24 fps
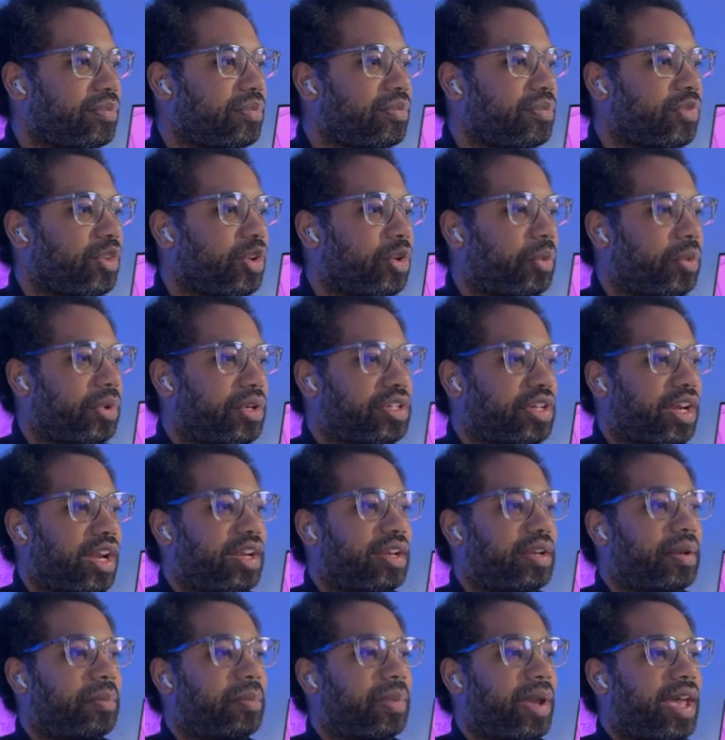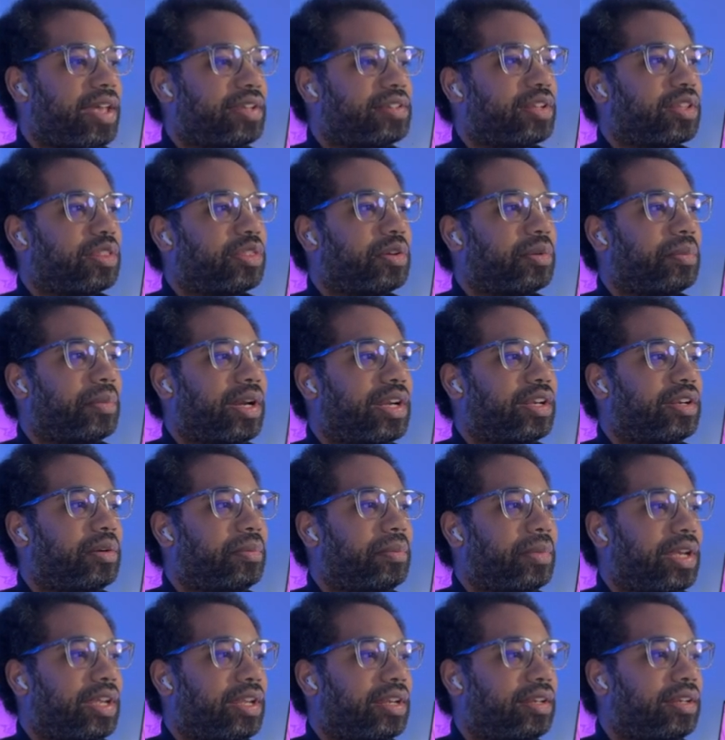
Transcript: which I end up passing through my domain.